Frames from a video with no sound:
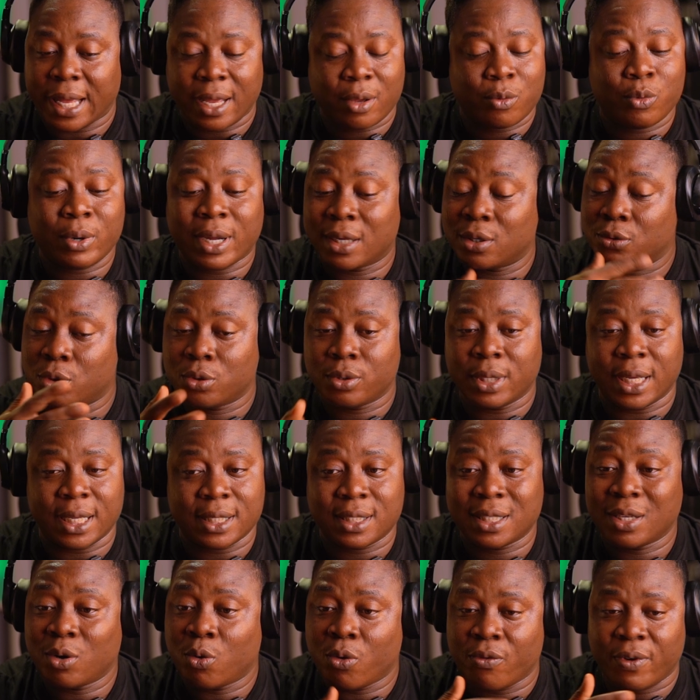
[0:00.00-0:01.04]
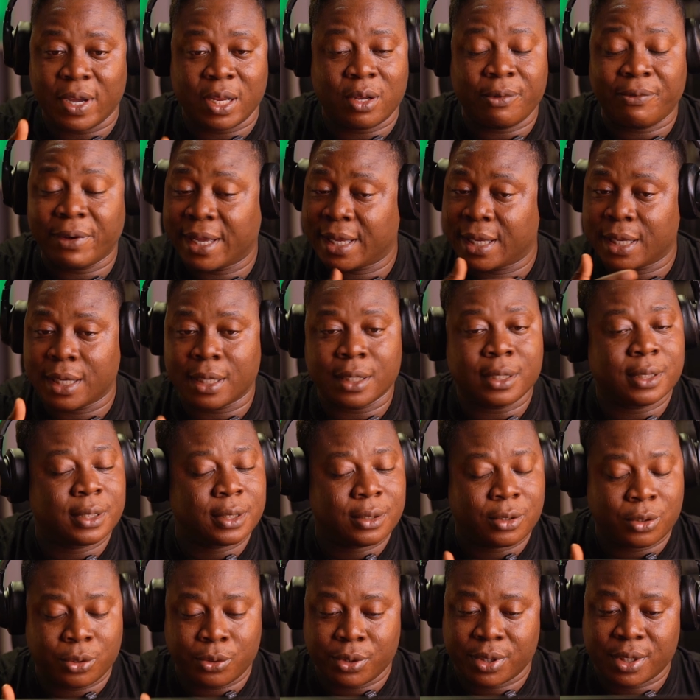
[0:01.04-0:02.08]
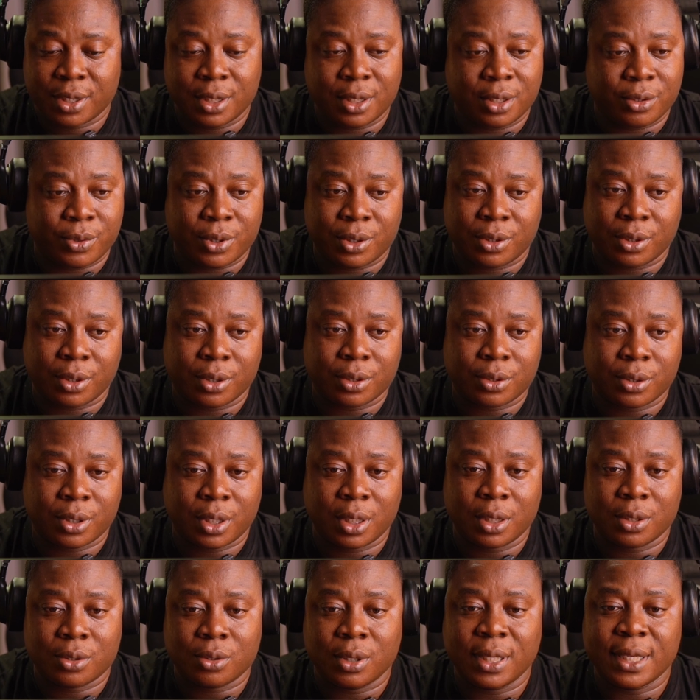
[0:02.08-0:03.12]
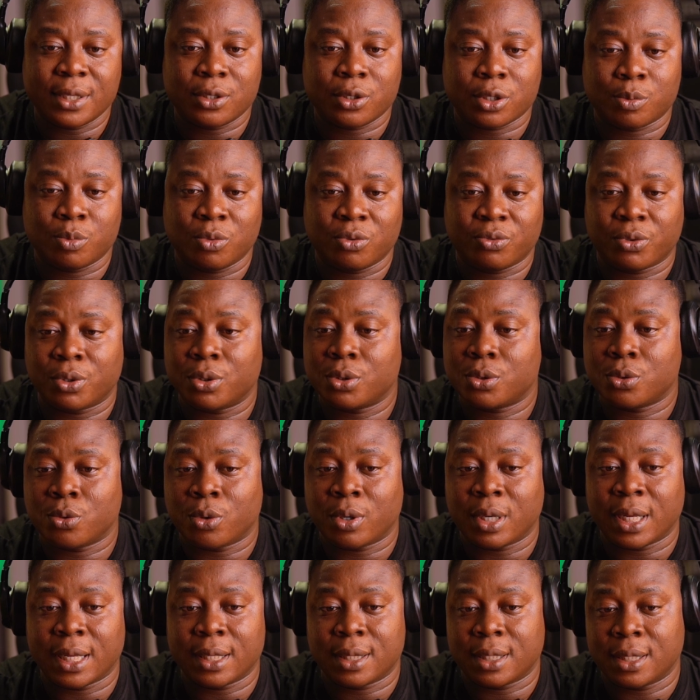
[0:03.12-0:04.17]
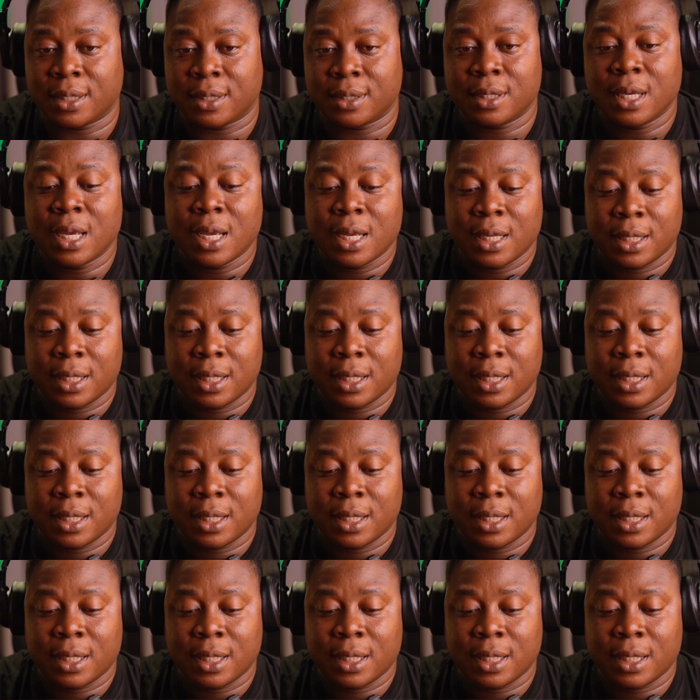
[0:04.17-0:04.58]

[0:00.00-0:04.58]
we can do that over and over again. You'll see the results, okay? So let's just move on to other things.